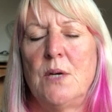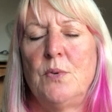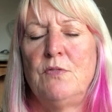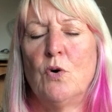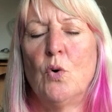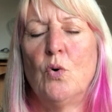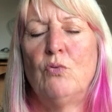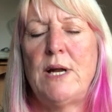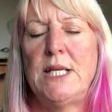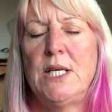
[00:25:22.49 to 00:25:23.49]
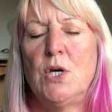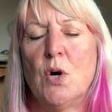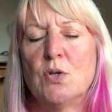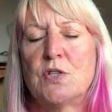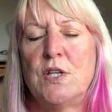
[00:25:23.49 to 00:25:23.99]
We've already
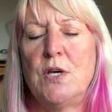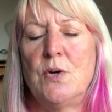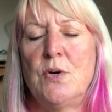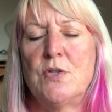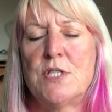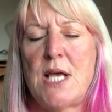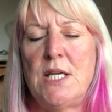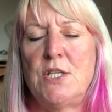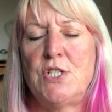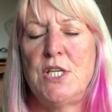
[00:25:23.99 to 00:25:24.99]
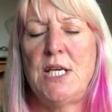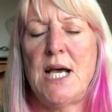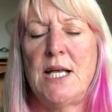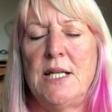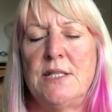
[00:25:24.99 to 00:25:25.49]
got the earth's energy
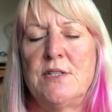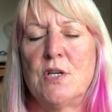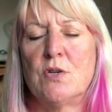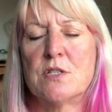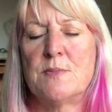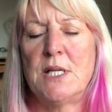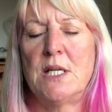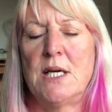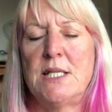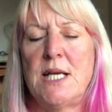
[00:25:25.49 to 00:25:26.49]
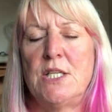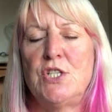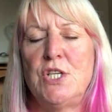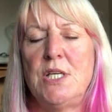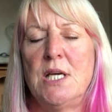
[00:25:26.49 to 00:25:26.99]
and the cosmic light
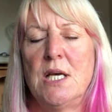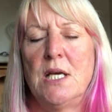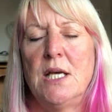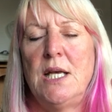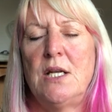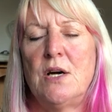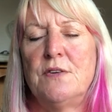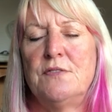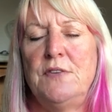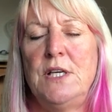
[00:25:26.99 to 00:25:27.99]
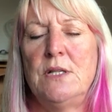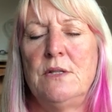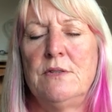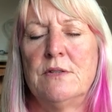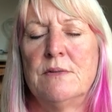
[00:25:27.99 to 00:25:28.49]
energy in our
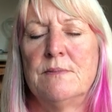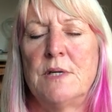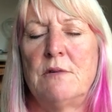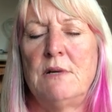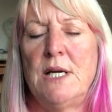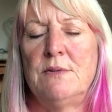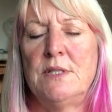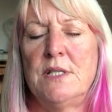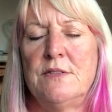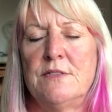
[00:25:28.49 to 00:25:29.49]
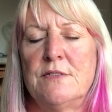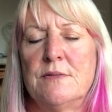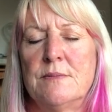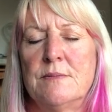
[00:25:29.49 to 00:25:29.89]
field around us.